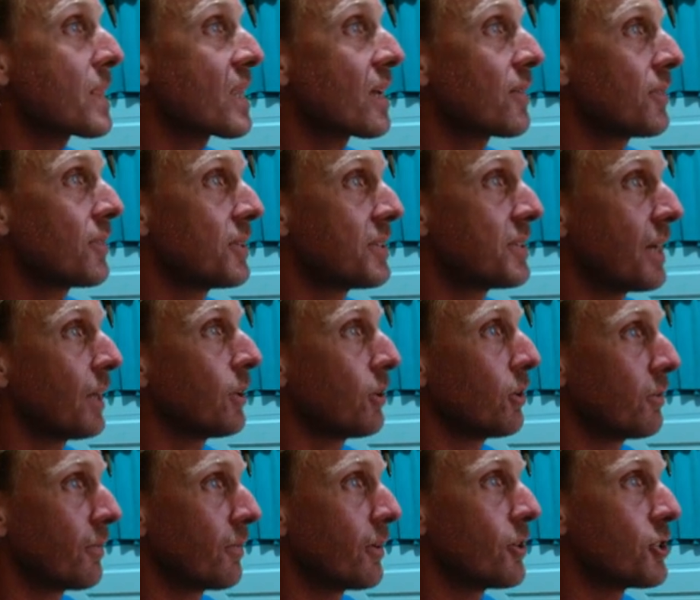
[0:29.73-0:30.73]
the download
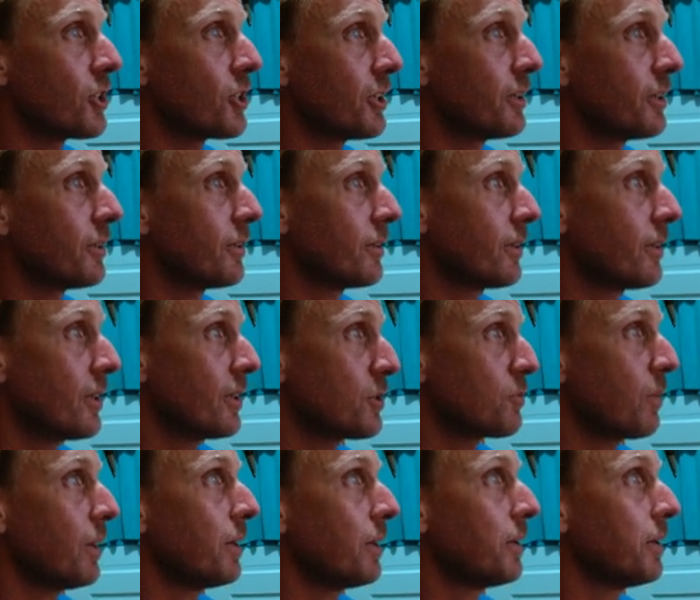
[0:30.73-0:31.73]
version as
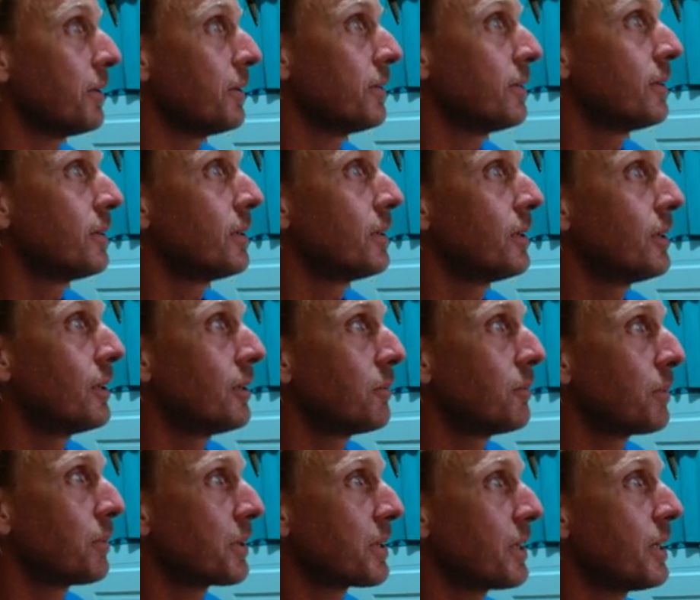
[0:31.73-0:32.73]
well.
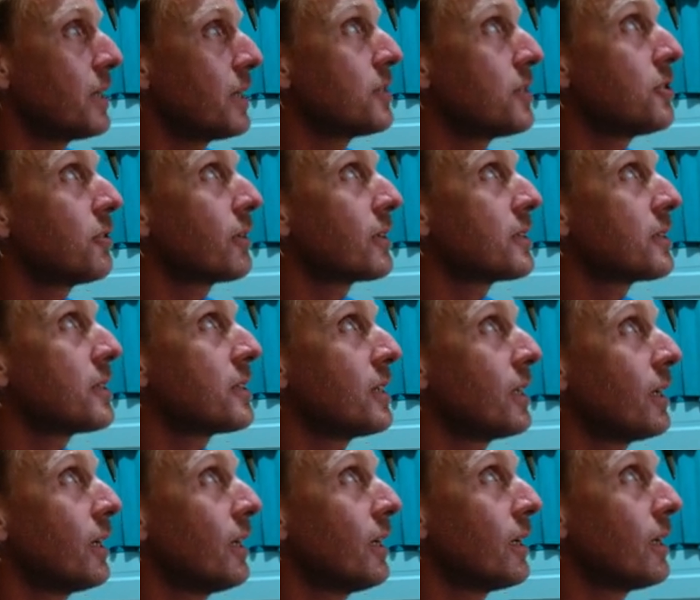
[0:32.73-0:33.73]
But then as you can see
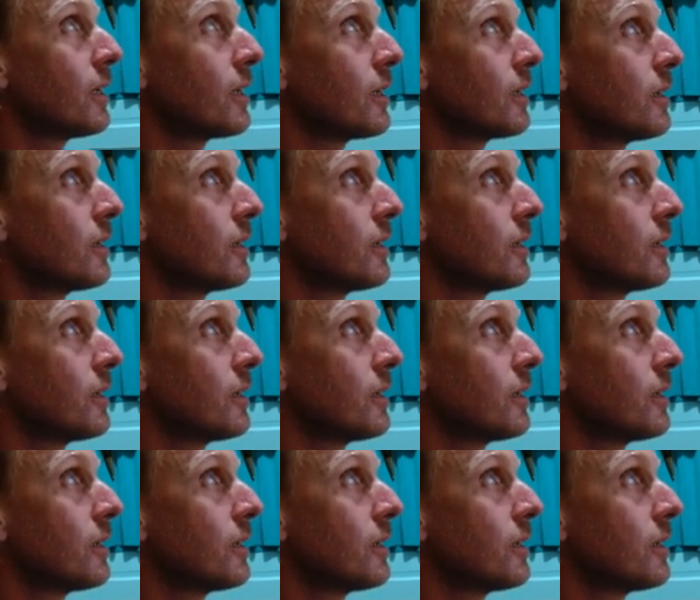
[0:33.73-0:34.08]
here,